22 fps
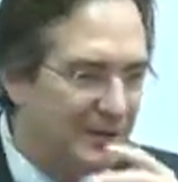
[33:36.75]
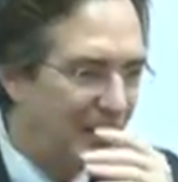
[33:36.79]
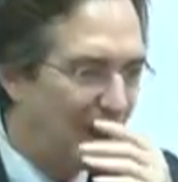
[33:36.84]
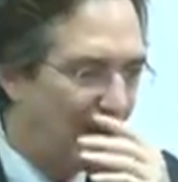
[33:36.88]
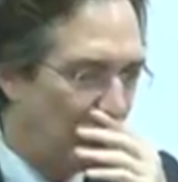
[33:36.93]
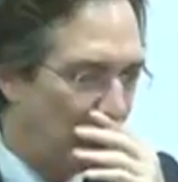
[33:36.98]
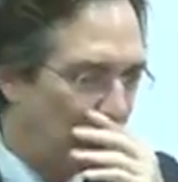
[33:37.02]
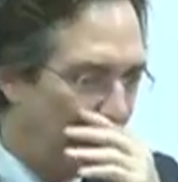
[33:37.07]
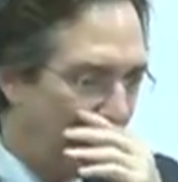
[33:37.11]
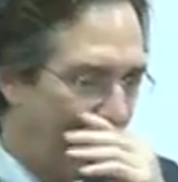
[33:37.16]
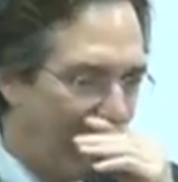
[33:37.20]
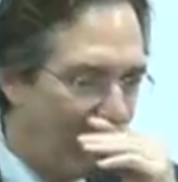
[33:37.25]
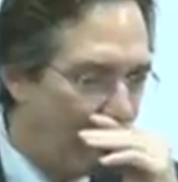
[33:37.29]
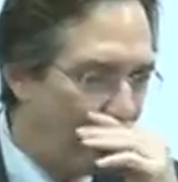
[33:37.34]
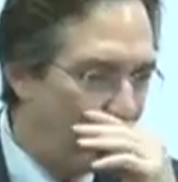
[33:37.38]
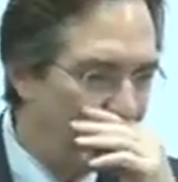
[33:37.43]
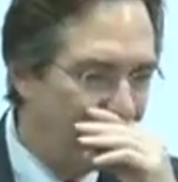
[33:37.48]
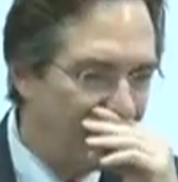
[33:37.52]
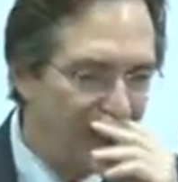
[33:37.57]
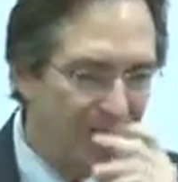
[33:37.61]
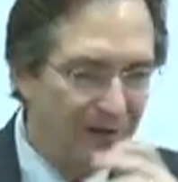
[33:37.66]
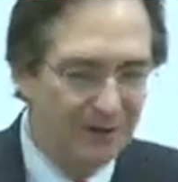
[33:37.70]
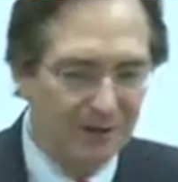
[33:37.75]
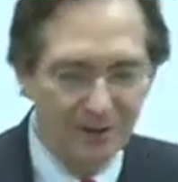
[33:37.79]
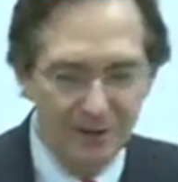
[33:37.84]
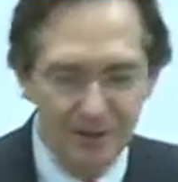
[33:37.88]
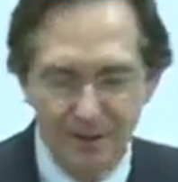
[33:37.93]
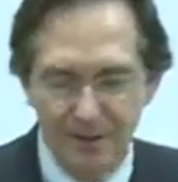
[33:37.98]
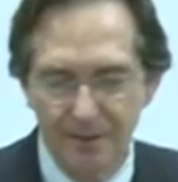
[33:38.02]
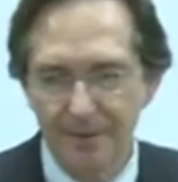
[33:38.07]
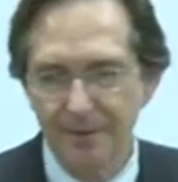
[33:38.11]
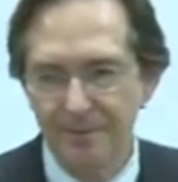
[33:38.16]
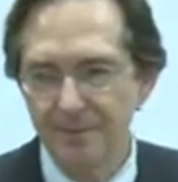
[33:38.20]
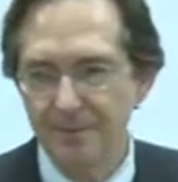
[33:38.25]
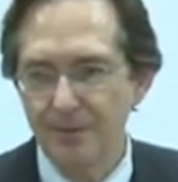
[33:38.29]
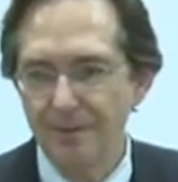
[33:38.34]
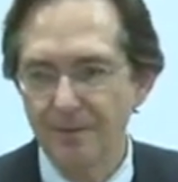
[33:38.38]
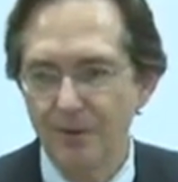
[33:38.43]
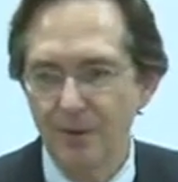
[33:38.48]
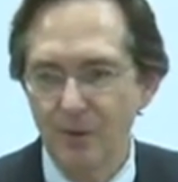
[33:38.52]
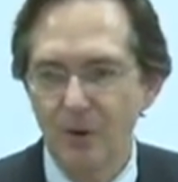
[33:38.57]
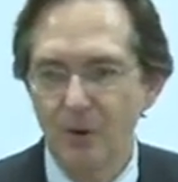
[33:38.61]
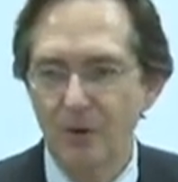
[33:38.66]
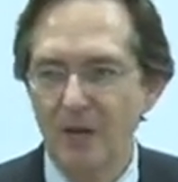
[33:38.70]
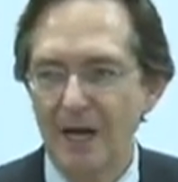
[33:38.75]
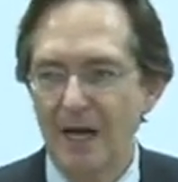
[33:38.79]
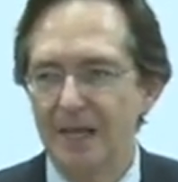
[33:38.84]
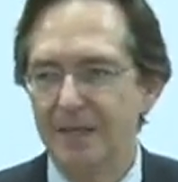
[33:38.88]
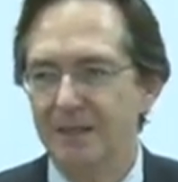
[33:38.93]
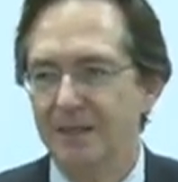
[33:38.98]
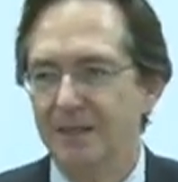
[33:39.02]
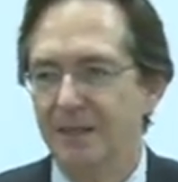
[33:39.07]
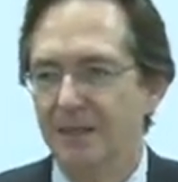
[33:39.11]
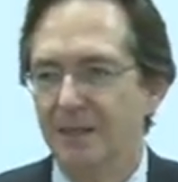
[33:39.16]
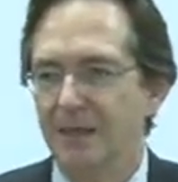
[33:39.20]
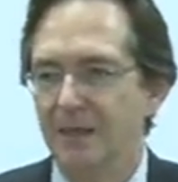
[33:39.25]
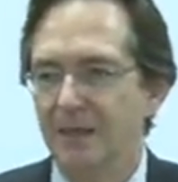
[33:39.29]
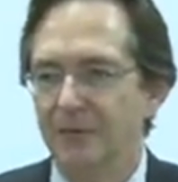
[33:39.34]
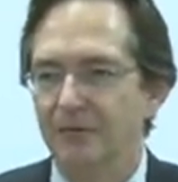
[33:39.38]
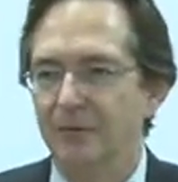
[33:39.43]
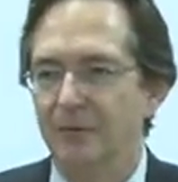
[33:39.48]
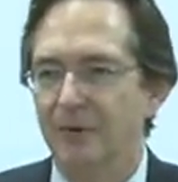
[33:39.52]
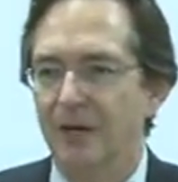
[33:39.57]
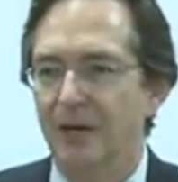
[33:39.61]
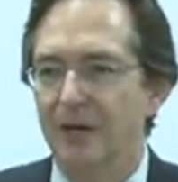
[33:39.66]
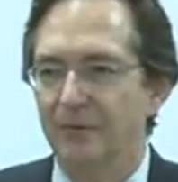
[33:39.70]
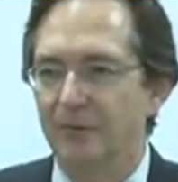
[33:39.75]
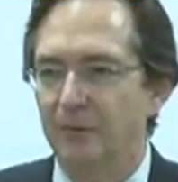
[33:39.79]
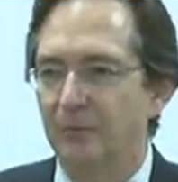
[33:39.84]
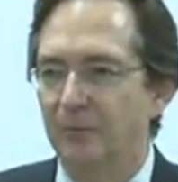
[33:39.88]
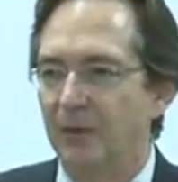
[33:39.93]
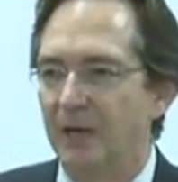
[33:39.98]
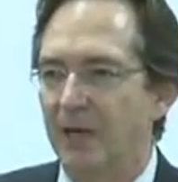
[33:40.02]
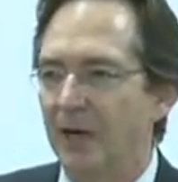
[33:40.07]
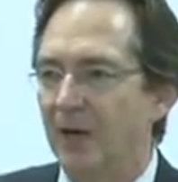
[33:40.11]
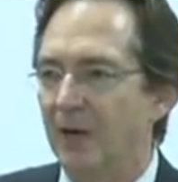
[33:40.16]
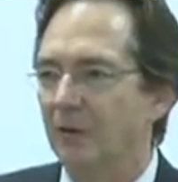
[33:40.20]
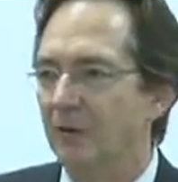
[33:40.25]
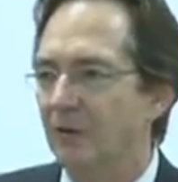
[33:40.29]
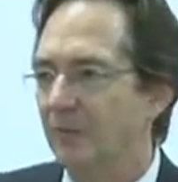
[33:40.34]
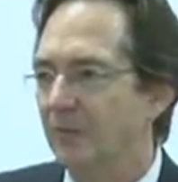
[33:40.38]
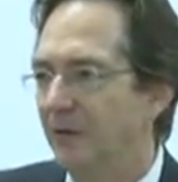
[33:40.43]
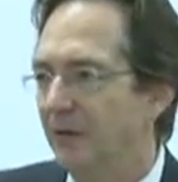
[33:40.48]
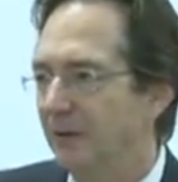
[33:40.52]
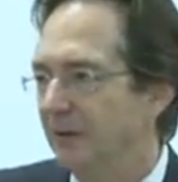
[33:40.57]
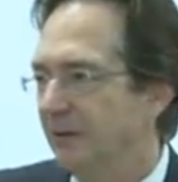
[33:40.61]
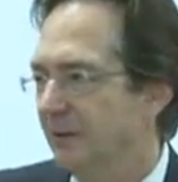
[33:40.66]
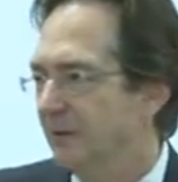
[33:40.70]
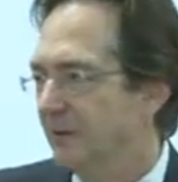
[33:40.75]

to talk about the whole idea of, of, empowerment.